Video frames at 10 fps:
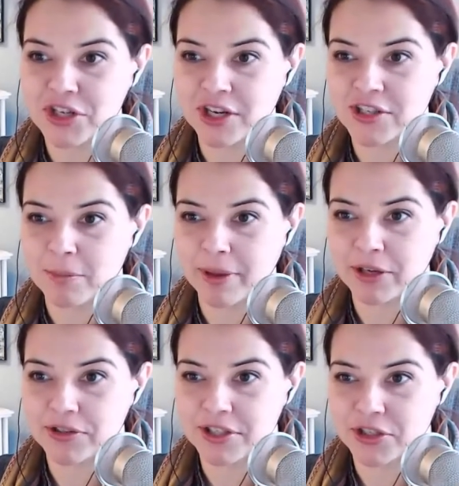judging by
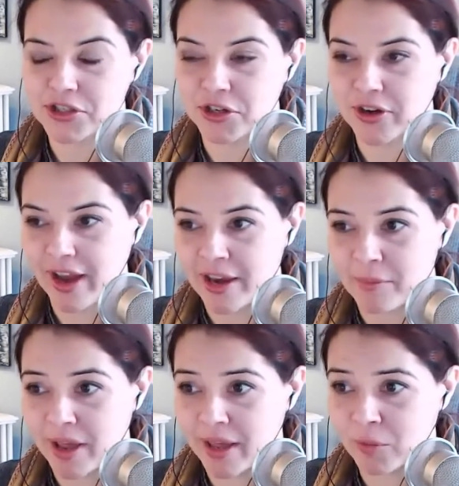your T-shirt and
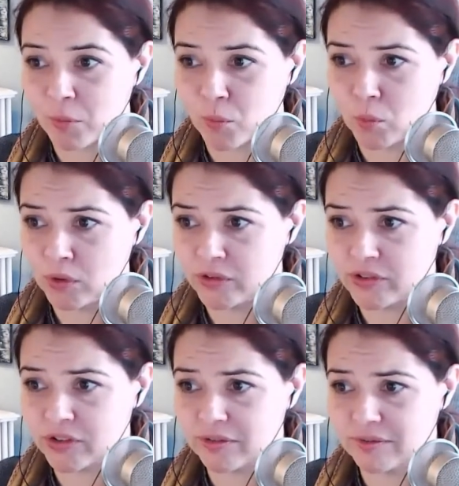my wool s-